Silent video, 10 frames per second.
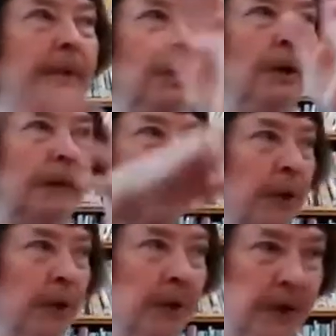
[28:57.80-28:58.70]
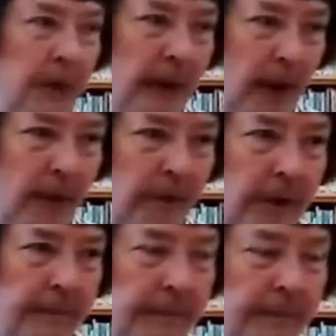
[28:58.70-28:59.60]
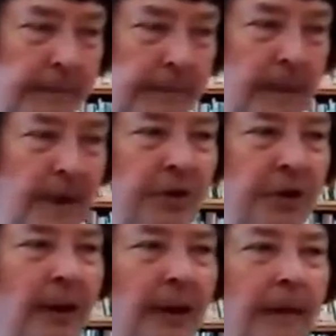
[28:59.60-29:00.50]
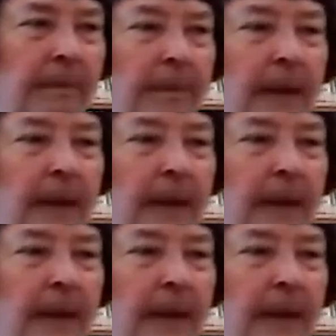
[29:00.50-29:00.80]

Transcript: you would turn the soil over and till it,